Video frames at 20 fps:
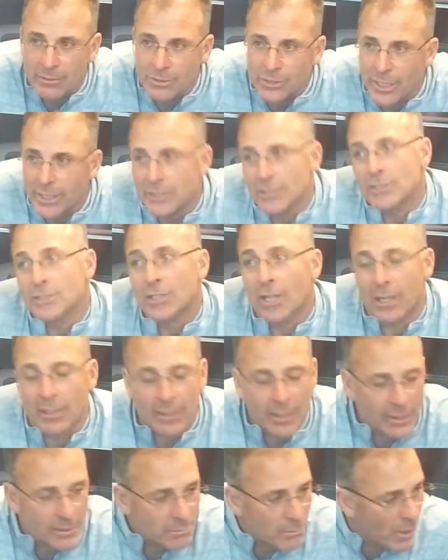chasing
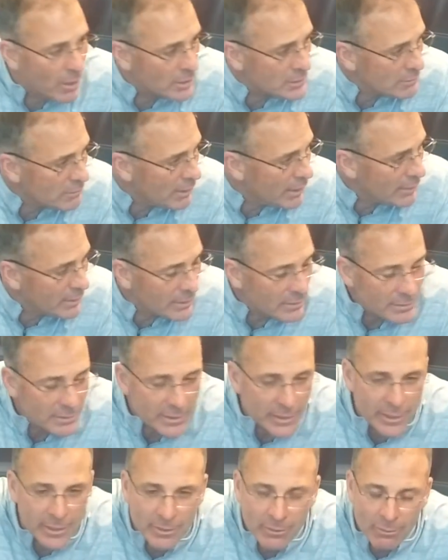Chuck Ted Moss around
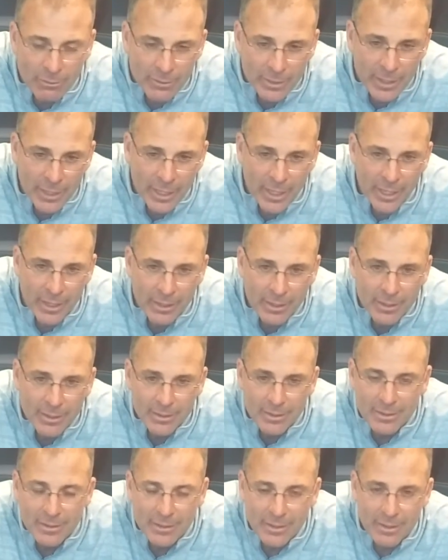the indoor today.
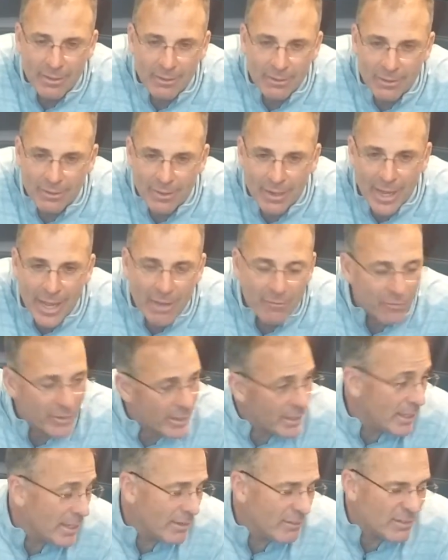They're
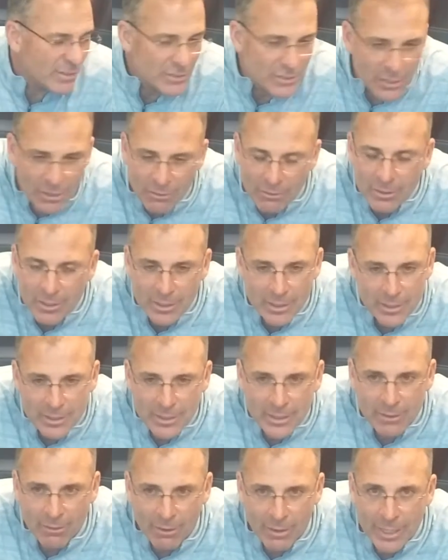laughing and giggling. So,
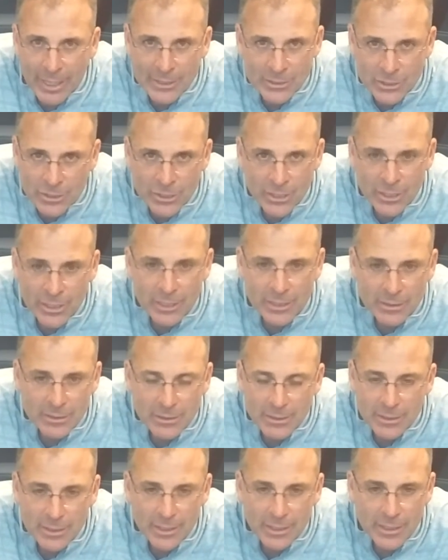our guys are good.
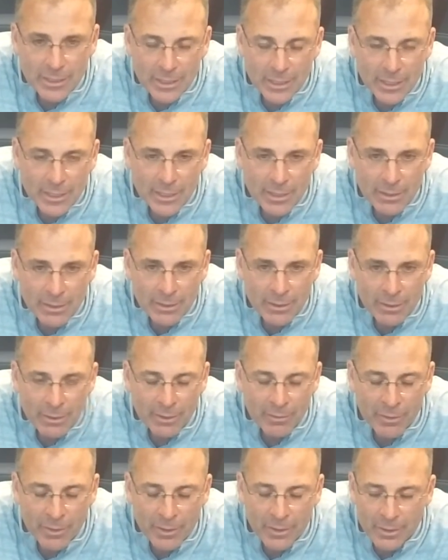And
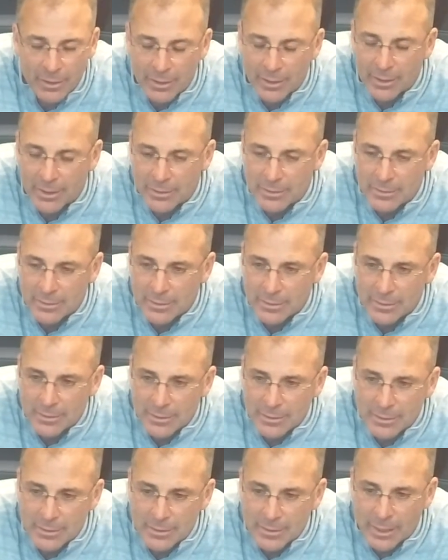I think,
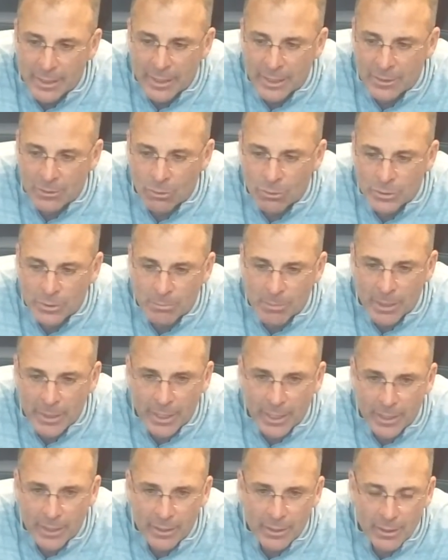like I told you
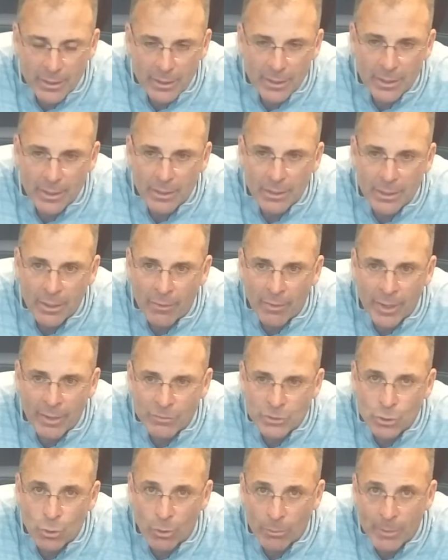Monday,
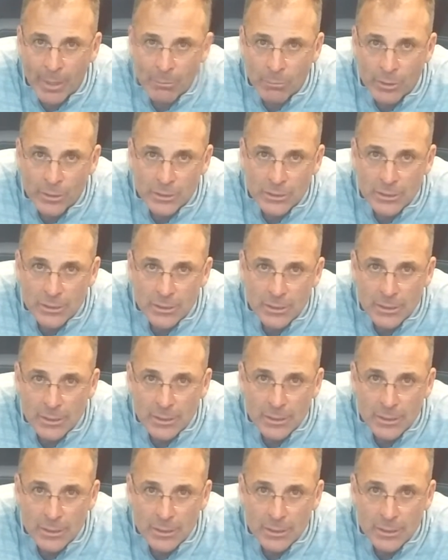they have short memories.